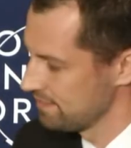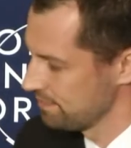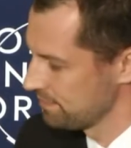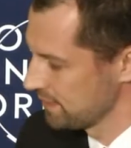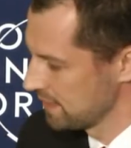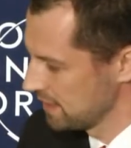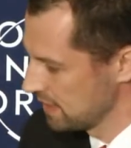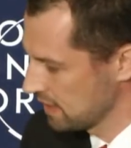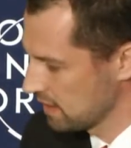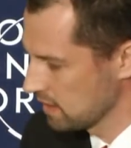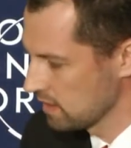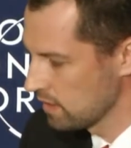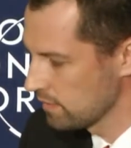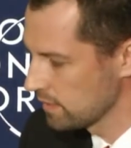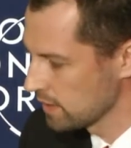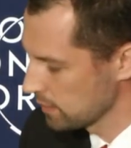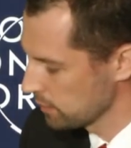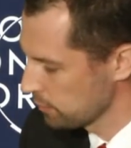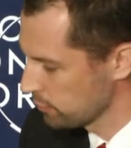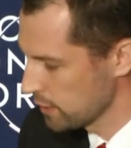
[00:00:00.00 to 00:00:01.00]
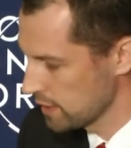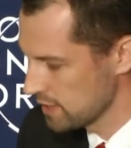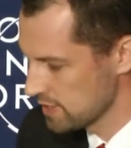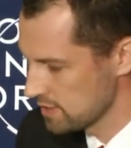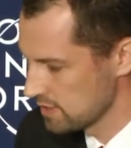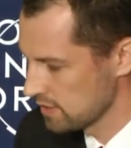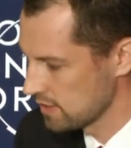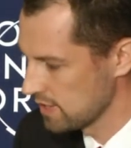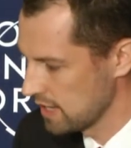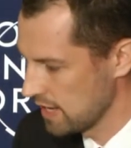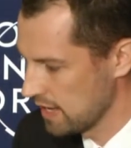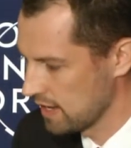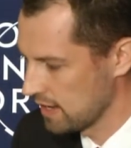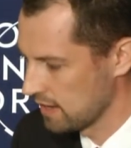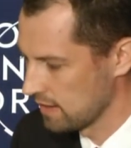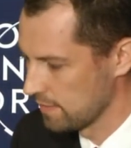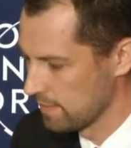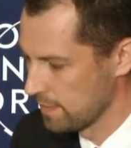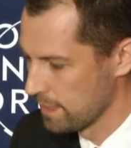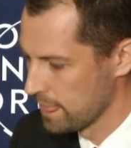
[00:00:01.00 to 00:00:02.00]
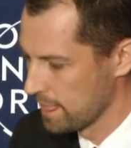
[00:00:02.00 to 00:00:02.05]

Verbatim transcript: the economic pressures are there.